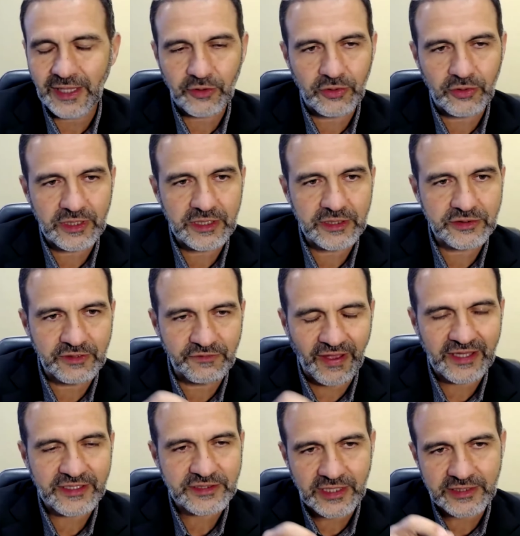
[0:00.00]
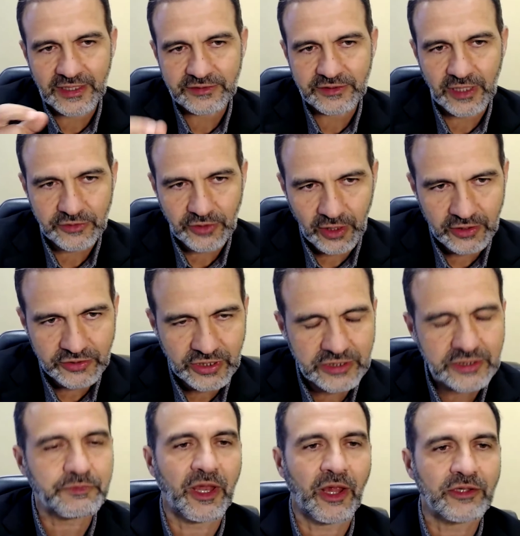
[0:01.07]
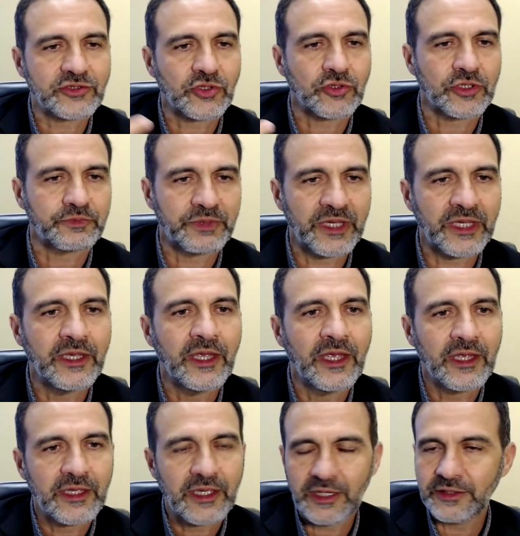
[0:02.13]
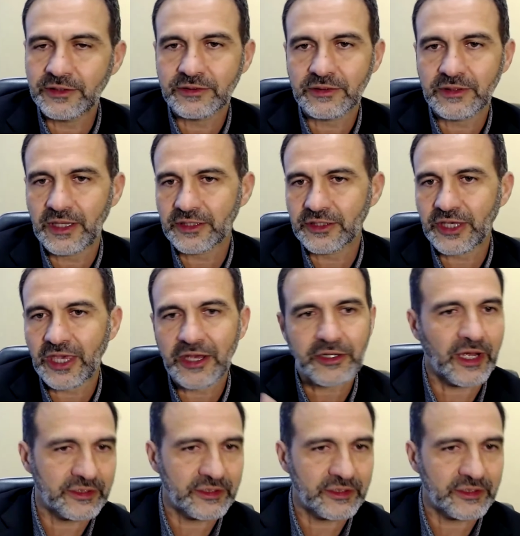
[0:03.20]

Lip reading: not only devices and technologies, but also could be in a care